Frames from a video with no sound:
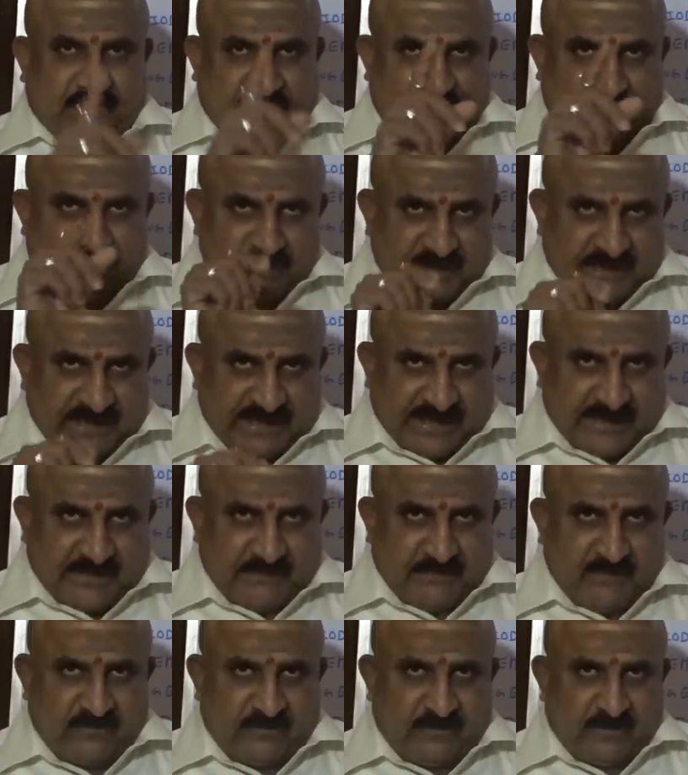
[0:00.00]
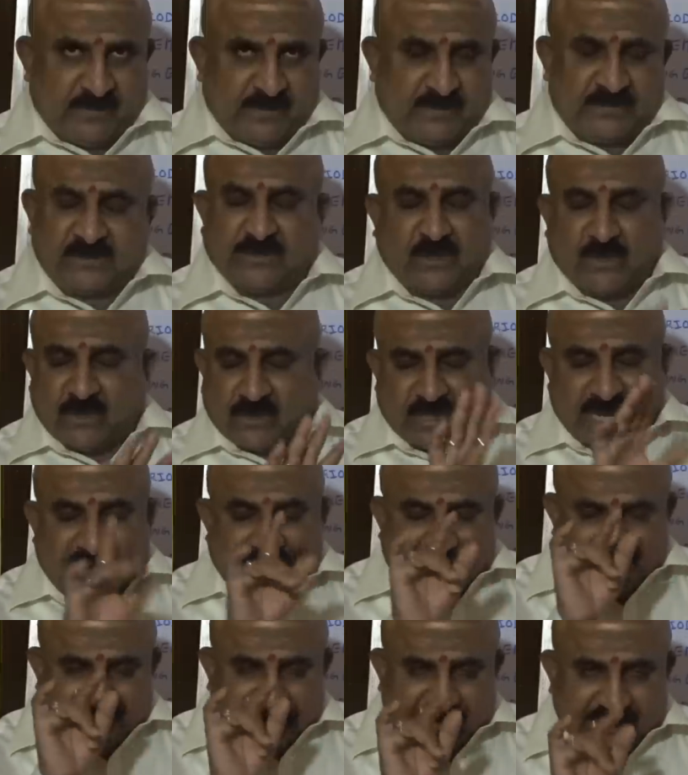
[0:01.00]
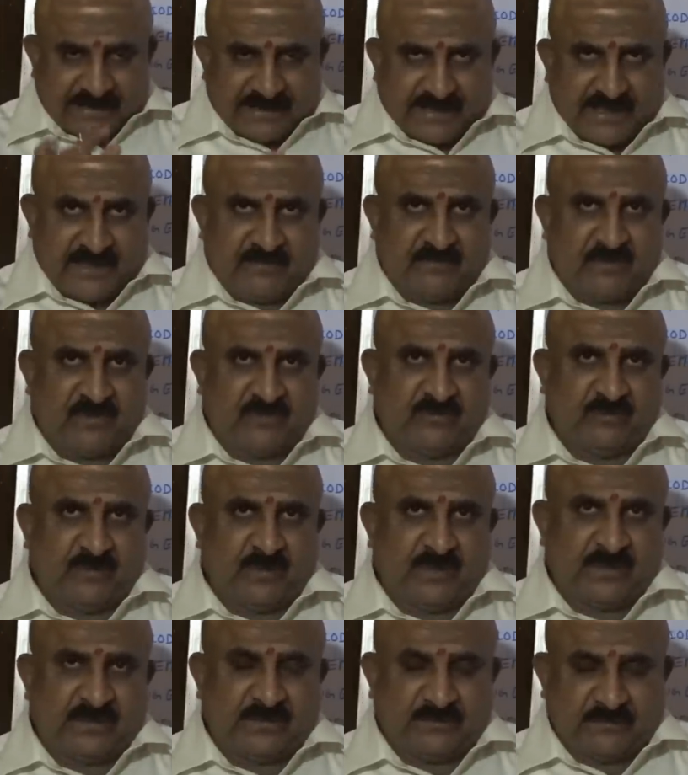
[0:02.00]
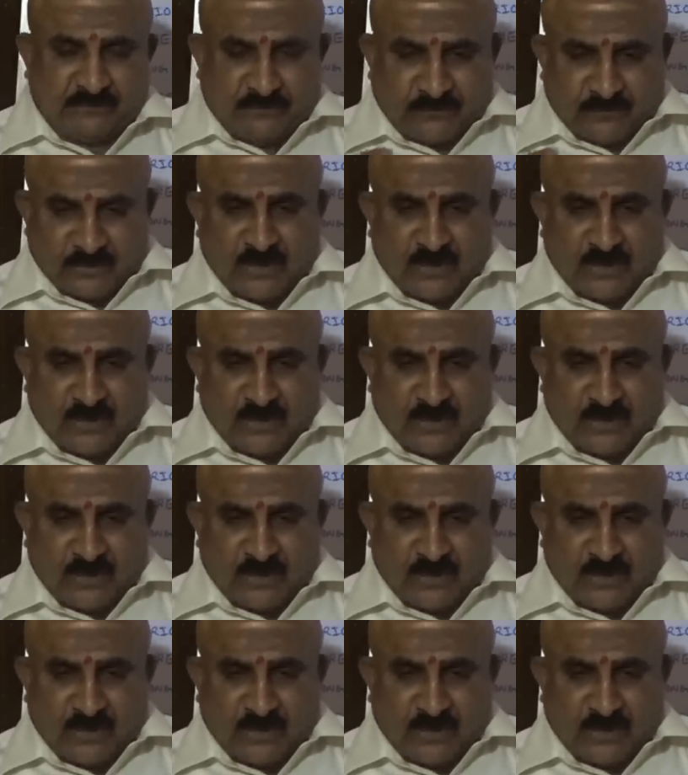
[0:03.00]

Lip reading: from the time of birth or at the time of birth,